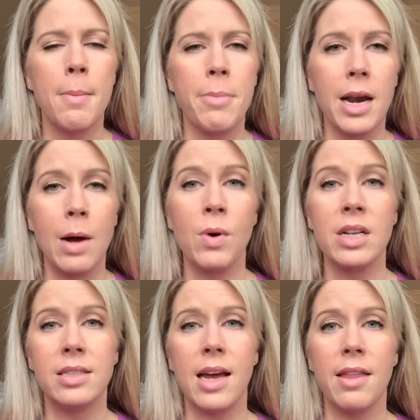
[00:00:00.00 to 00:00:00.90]
But I want to
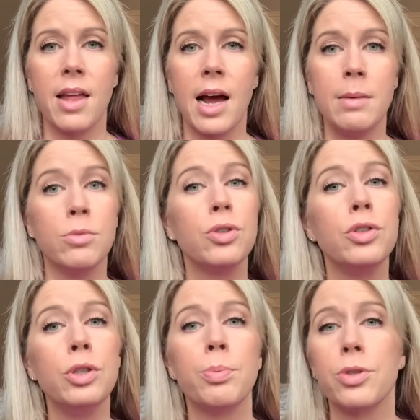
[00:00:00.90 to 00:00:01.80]
say that I'm
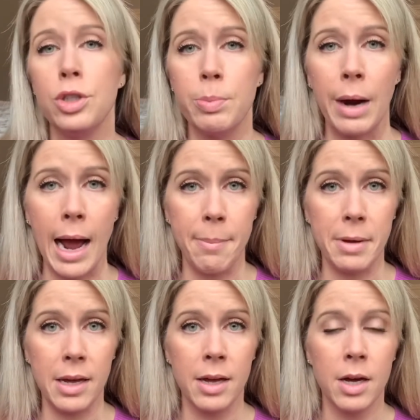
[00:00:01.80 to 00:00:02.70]
super, super
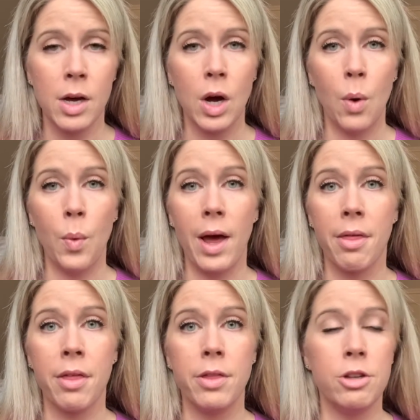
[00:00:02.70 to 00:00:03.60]
happy
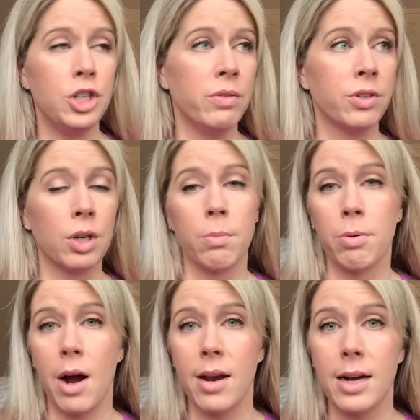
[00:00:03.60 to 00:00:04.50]
with the Juvaderm
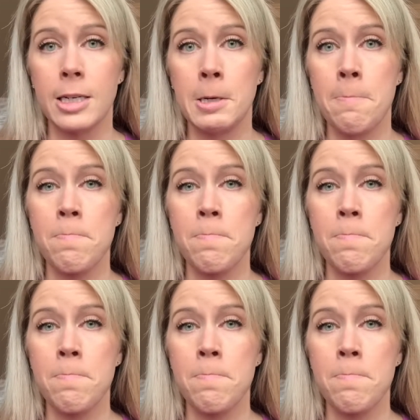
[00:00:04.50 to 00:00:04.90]
product.